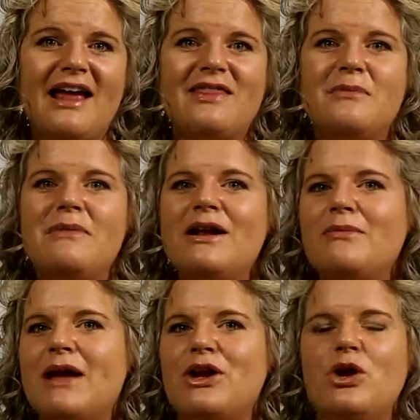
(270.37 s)
And the
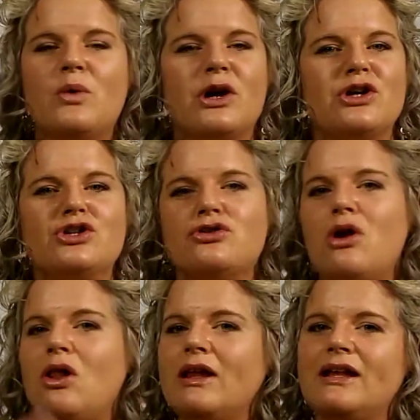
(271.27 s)
middlemen who were
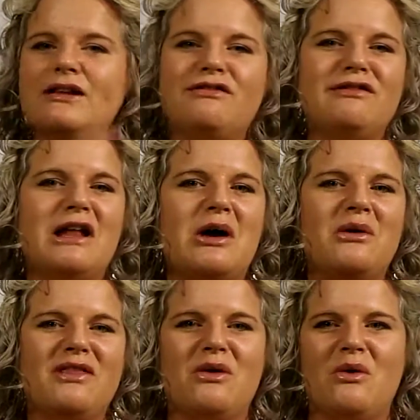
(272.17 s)
controlling the flow
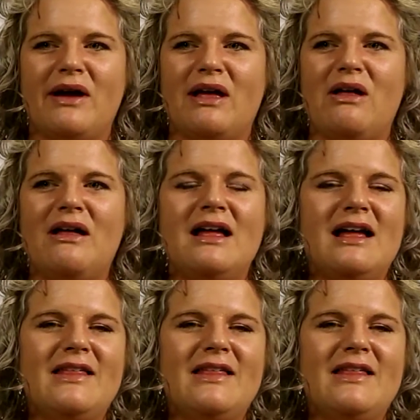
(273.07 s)
of the oil,